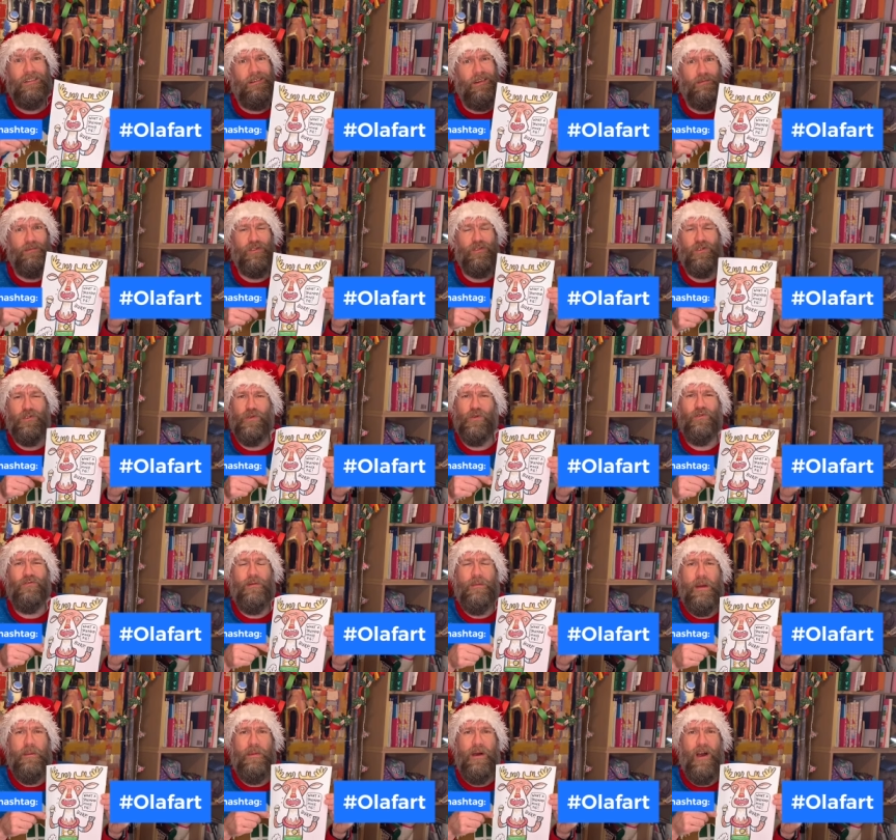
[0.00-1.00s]
I'm sure you all
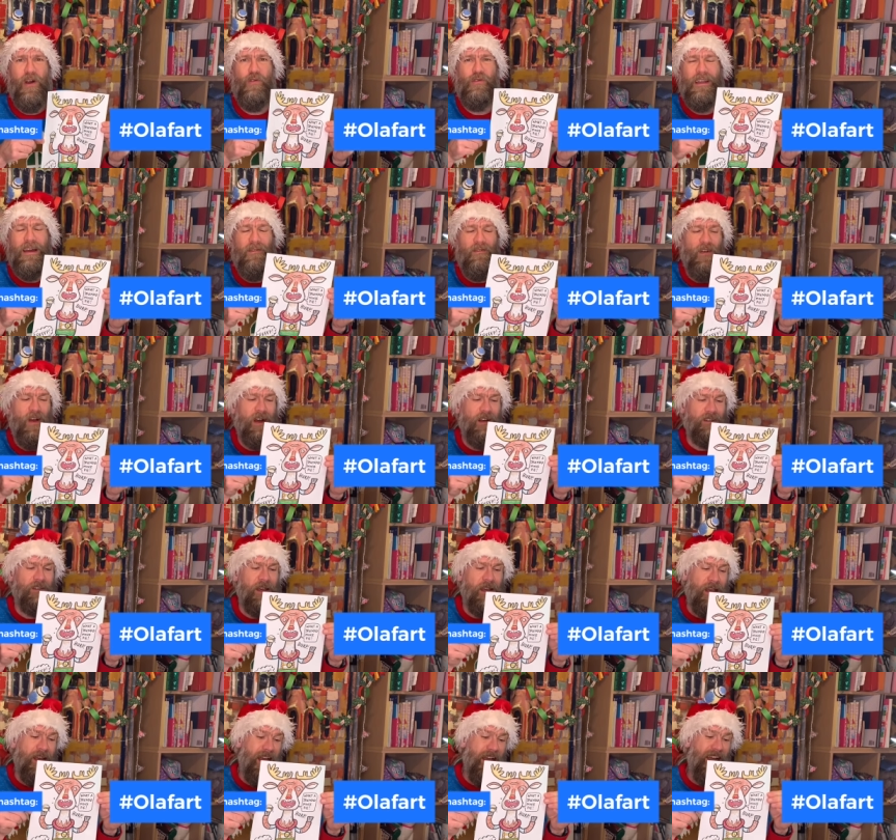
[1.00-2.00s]
remember OlafArt.
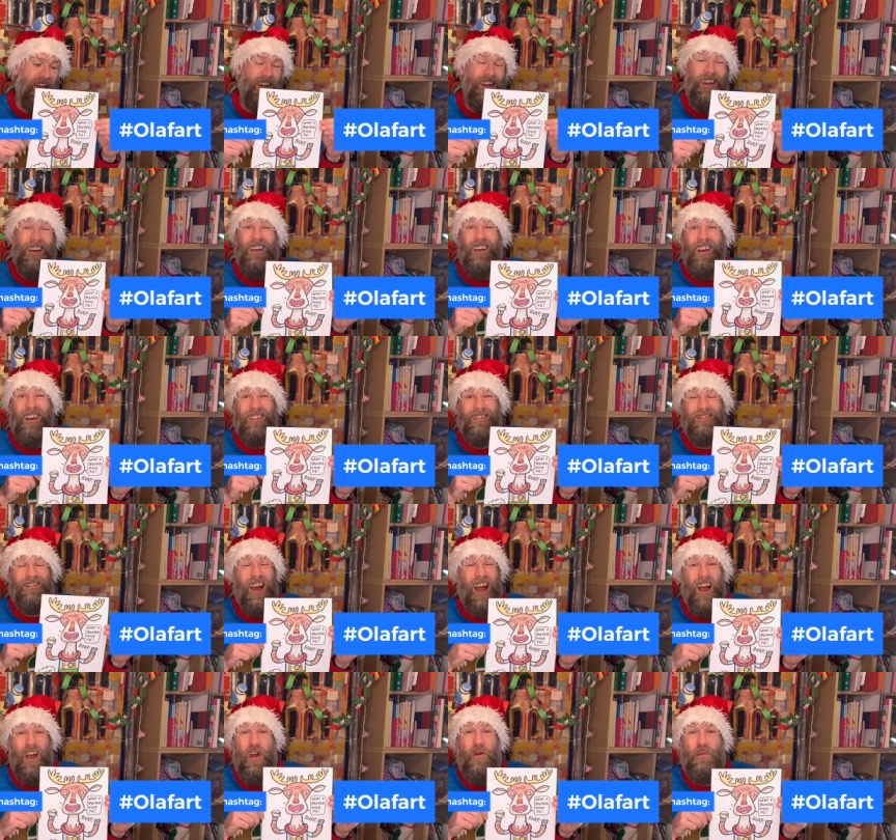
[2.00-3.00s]
Uh, and
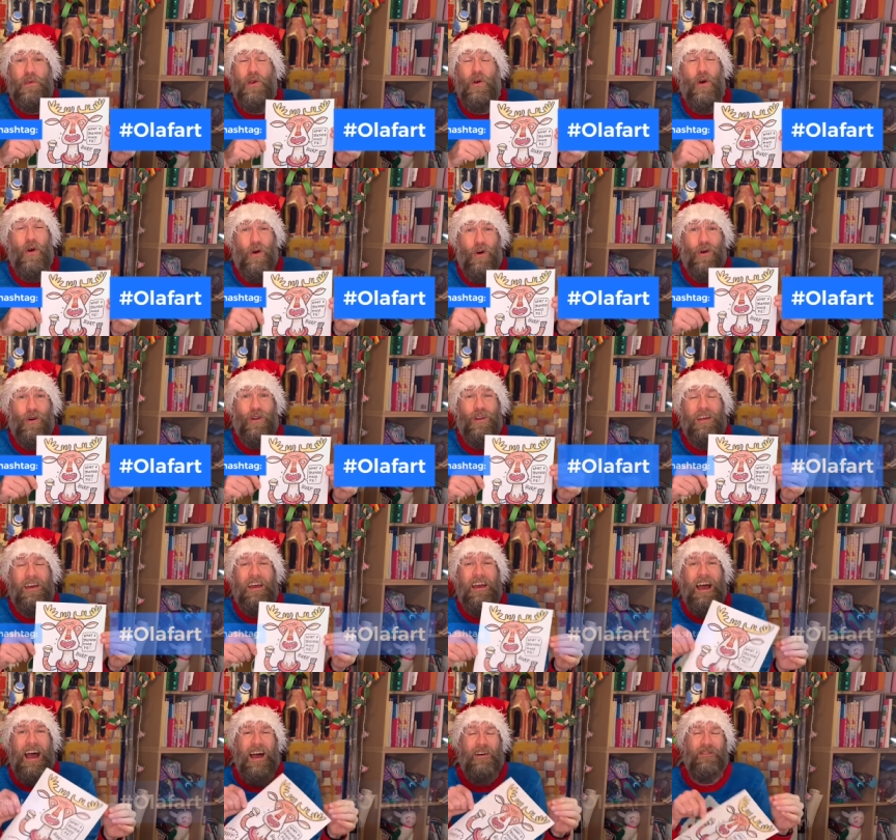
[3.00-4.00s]
I hope you all
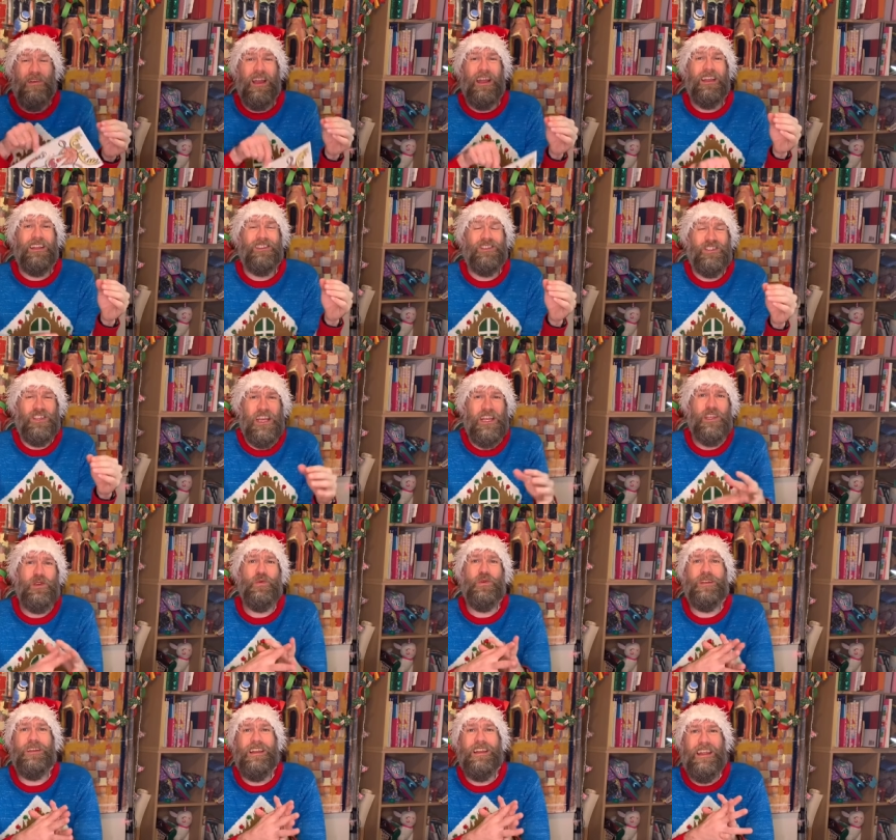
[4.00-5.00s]
have a
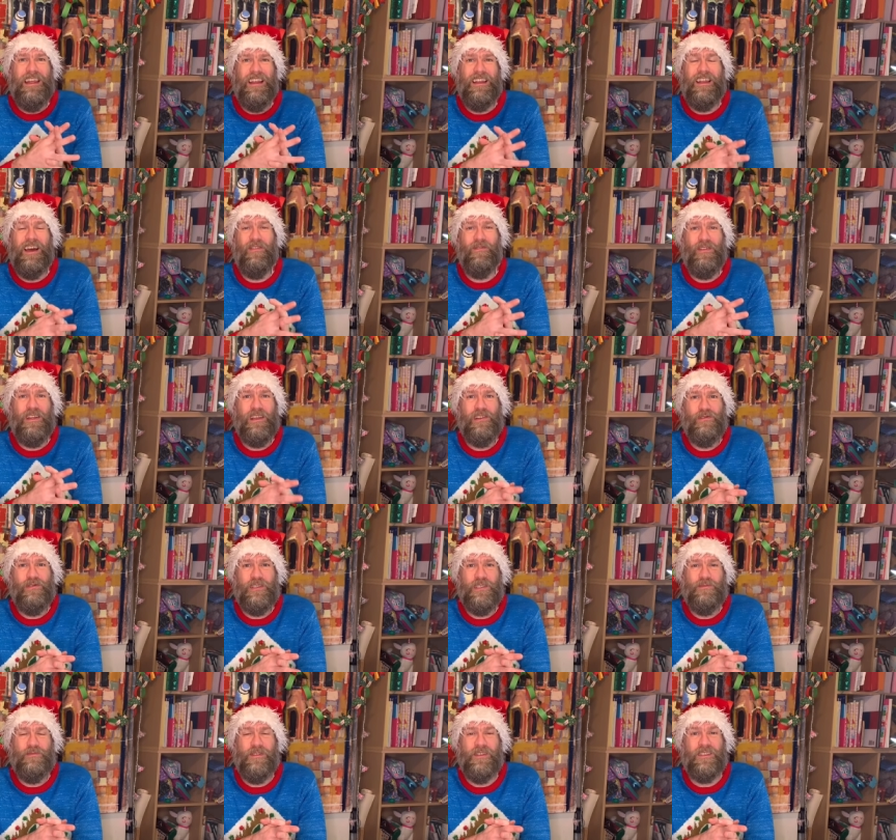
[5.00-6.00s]
genuinely lovely
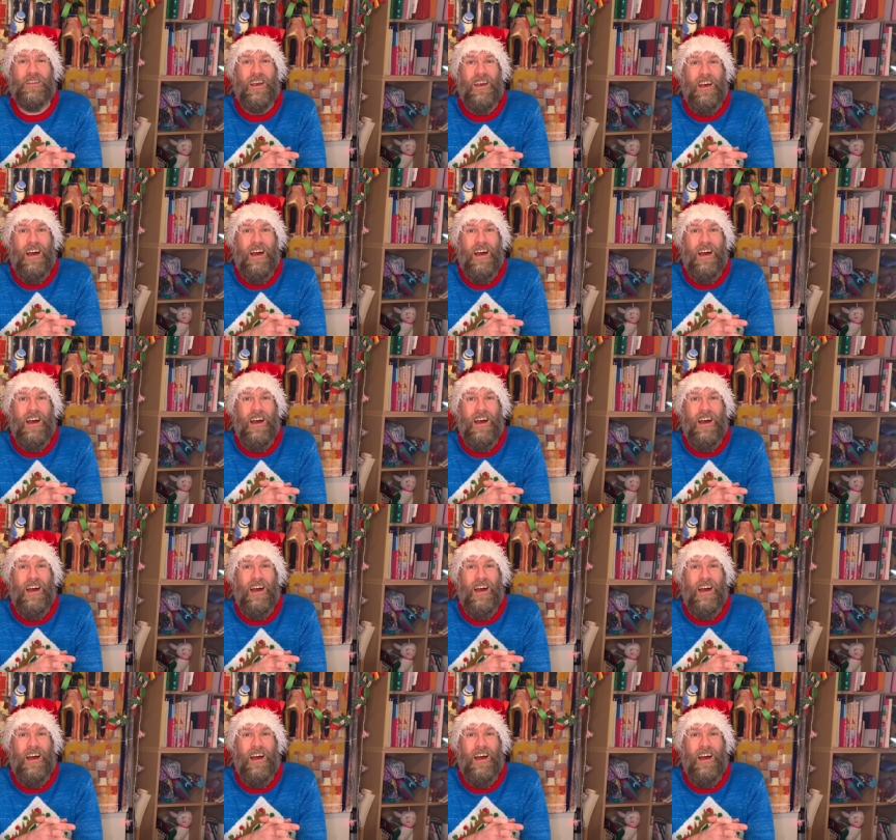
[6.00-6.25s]
Christmas.